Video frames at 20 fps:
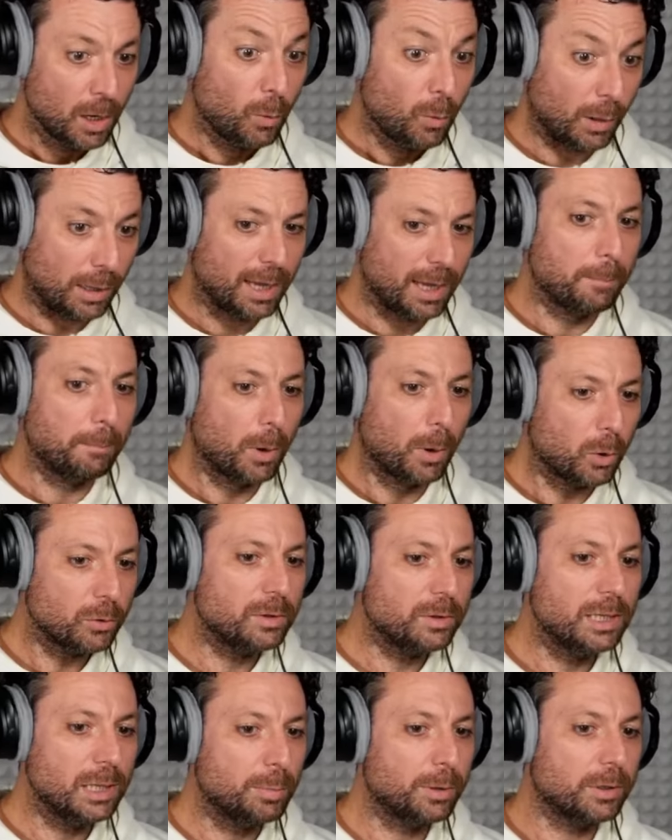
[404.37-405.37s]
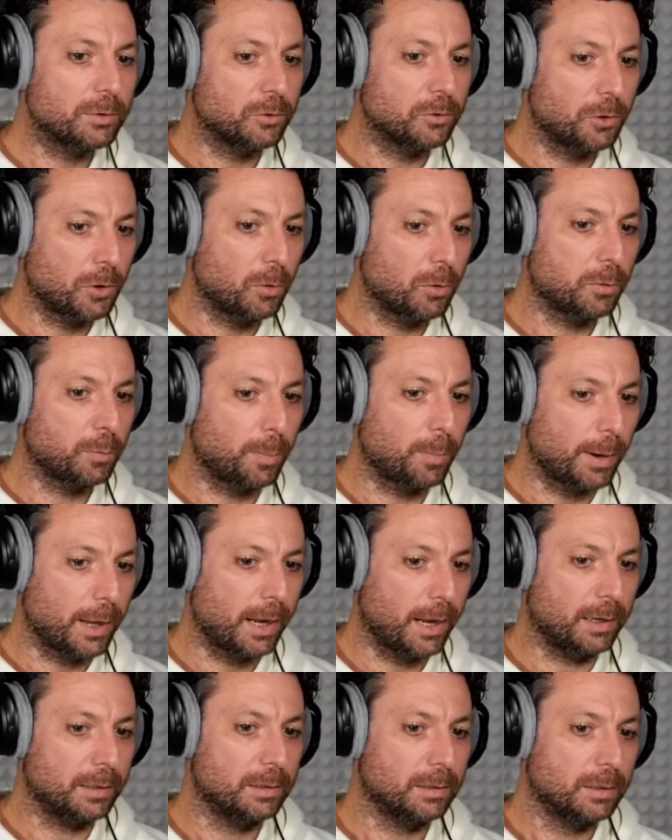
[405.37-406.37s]
well, a more deliberate growth
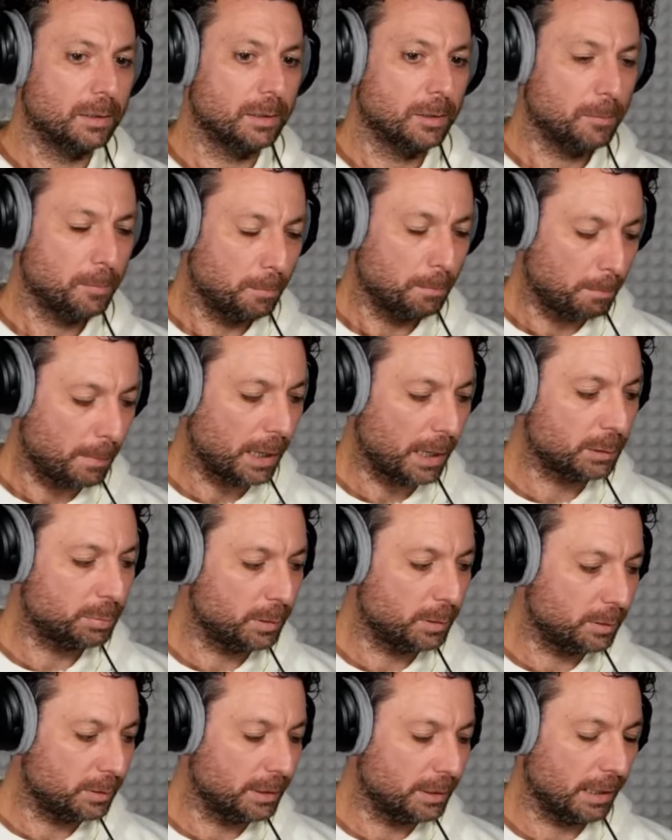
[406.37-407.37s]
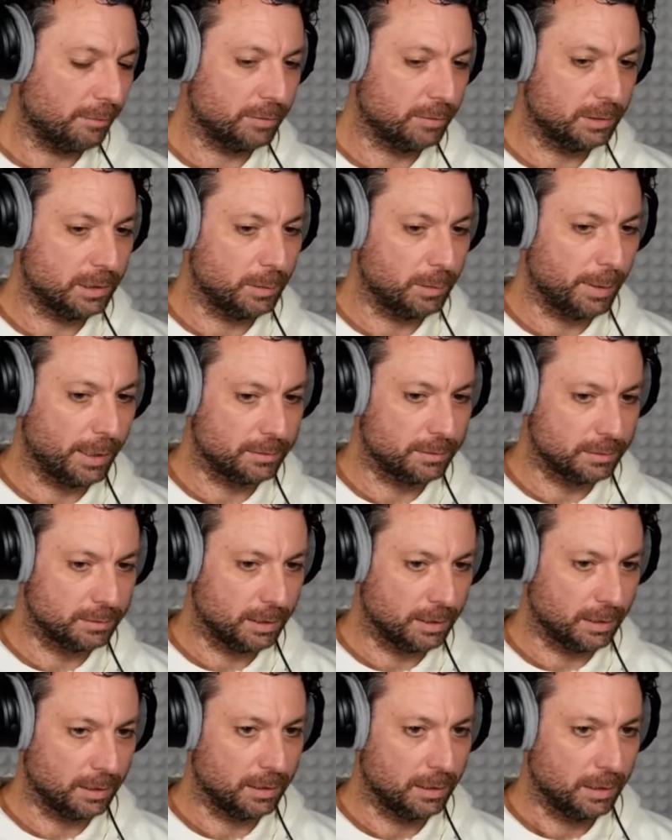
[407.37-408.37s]
plan might be definitely better
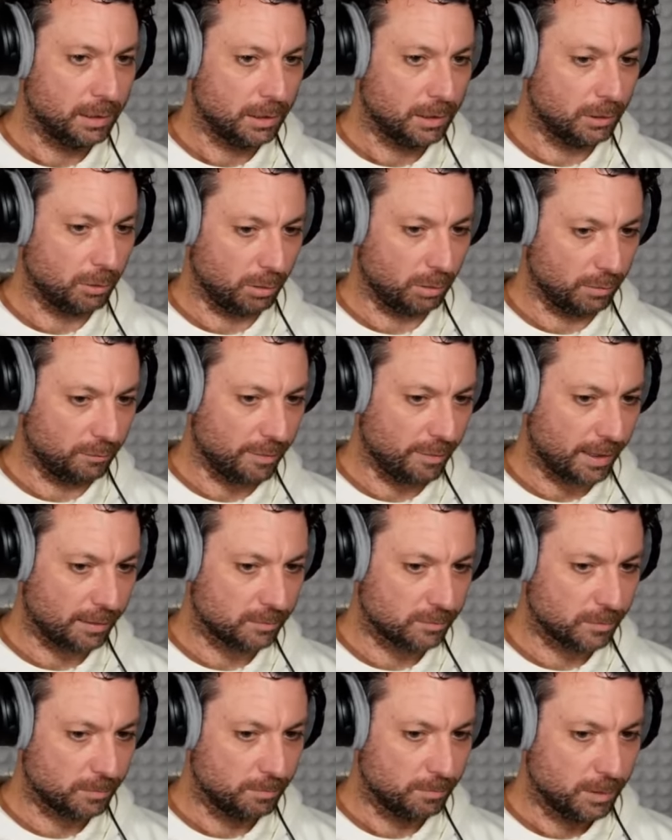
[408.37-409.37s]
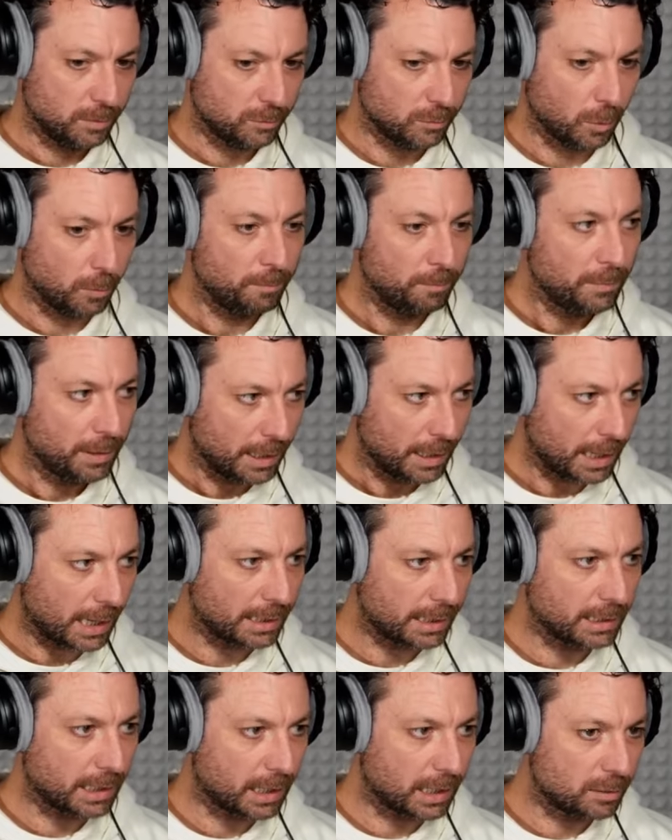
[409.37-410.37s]
than growing fast. So
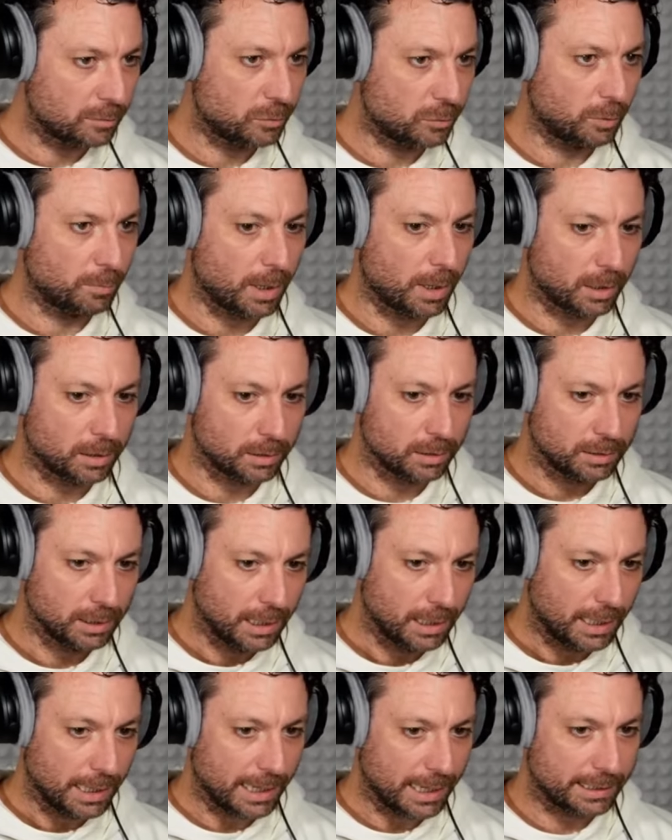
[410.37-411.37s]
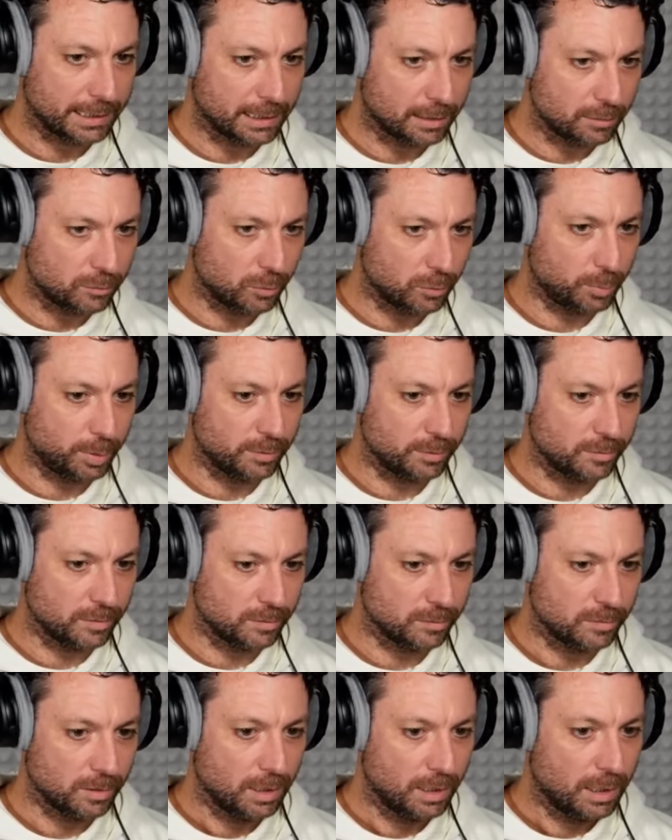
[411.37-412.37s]
analyze your market, analyze your
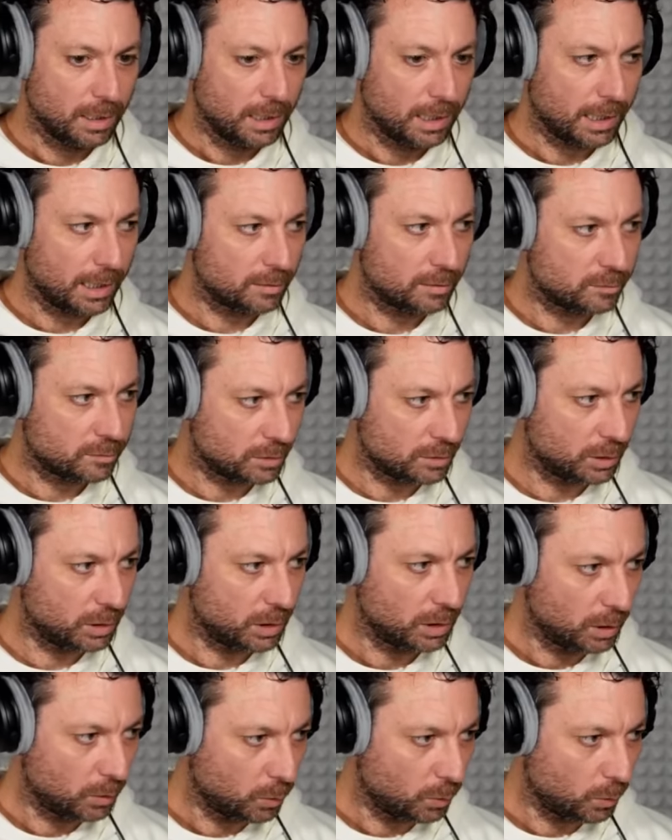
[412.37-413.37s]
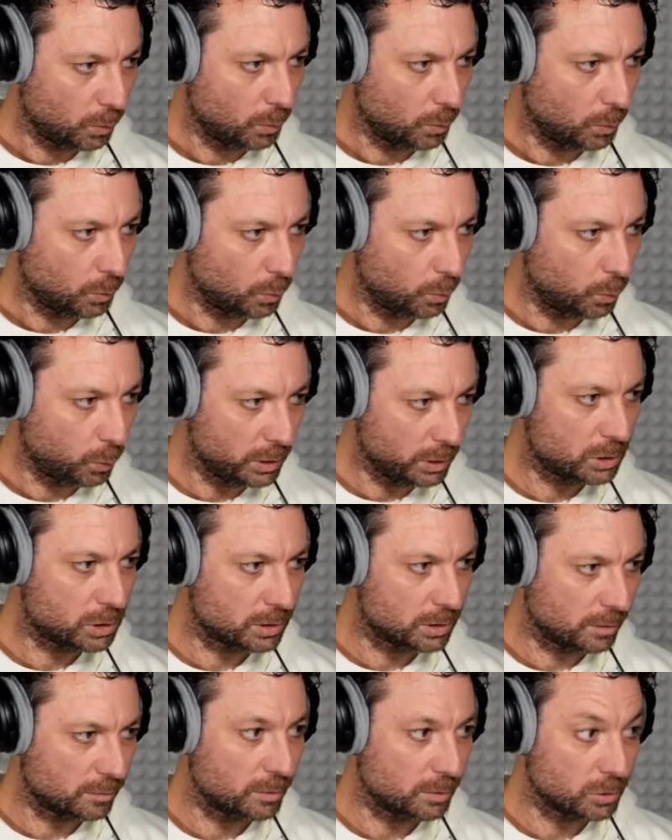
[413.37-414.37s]
business, and see which
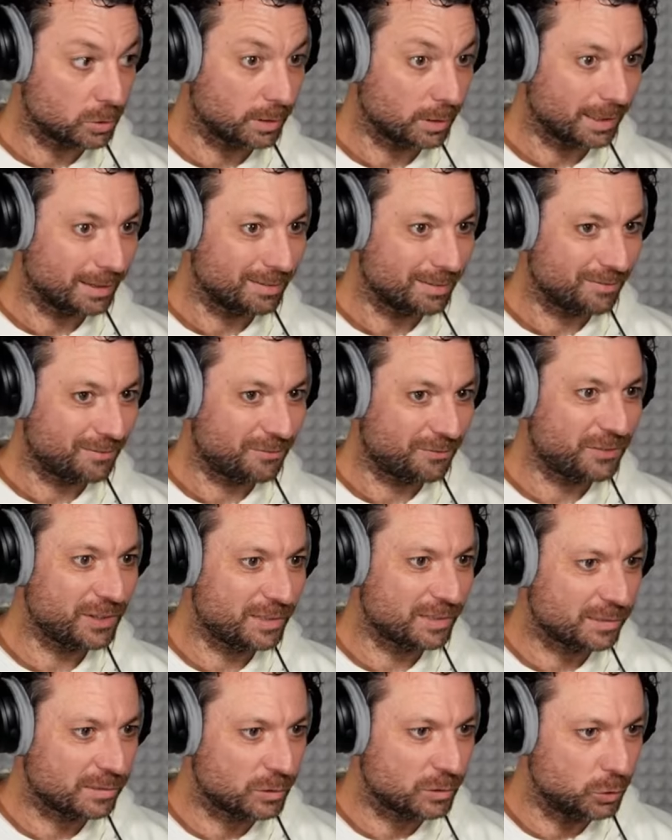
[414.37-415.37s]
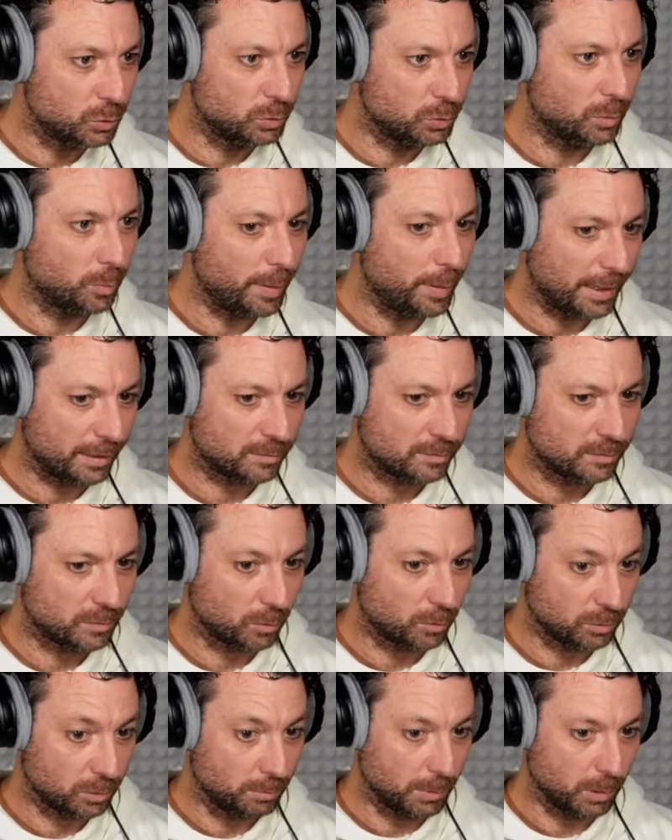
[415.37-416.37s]
decision fits you the best
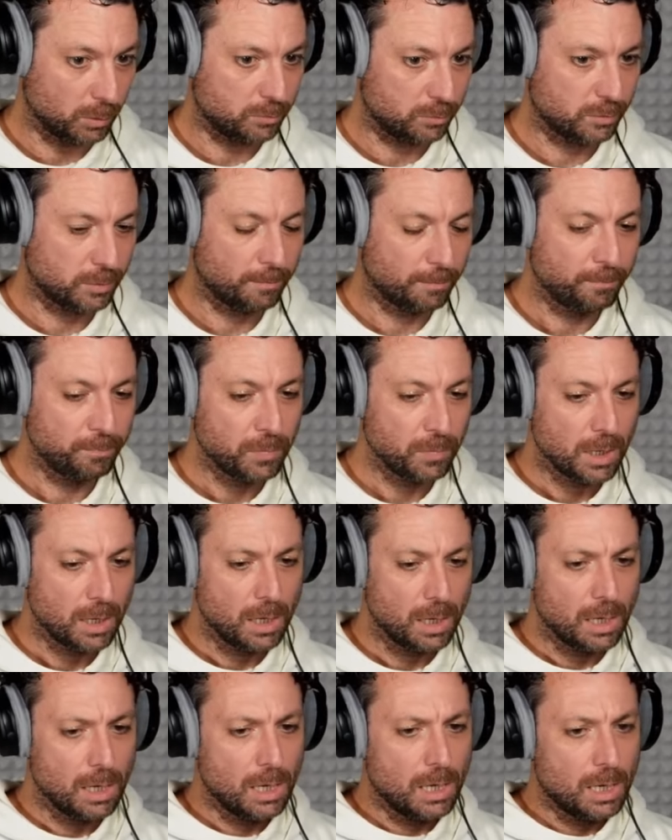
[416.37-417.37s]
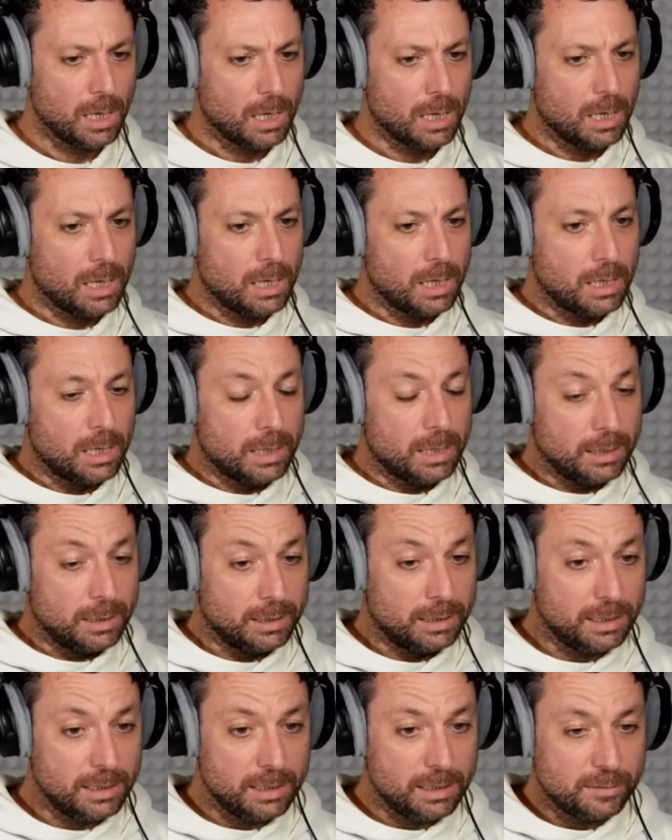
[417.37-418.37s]
or the most.
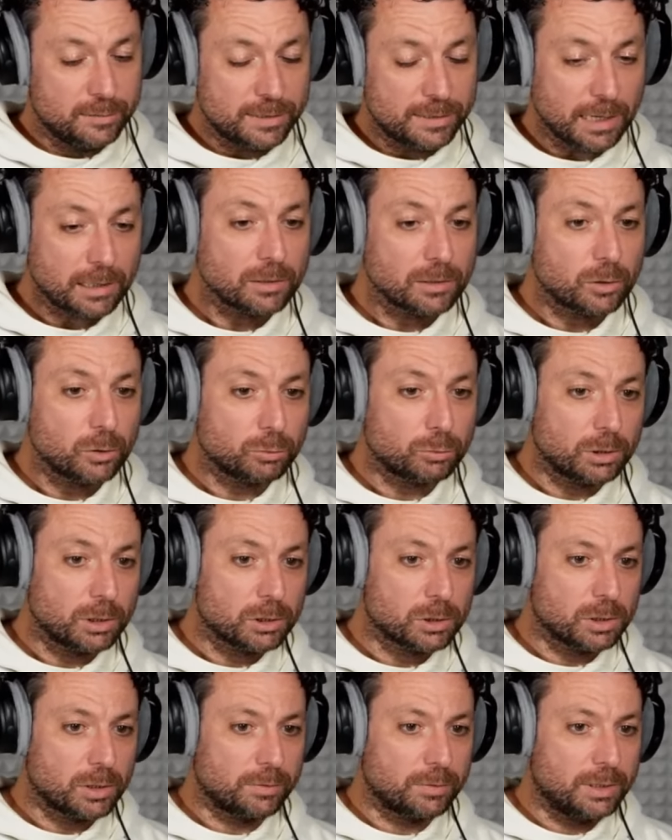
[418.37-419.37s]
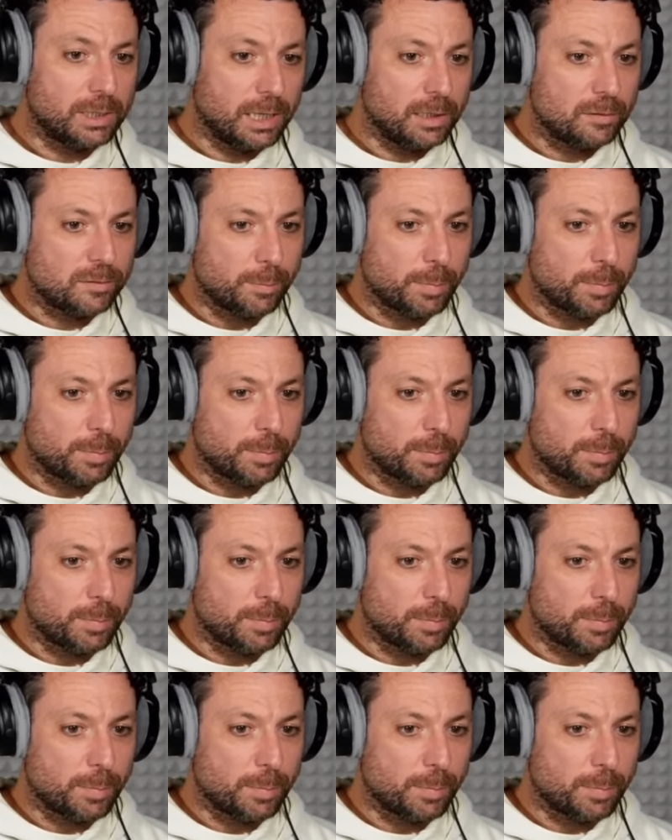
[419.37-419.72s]
The second contradiction of the day is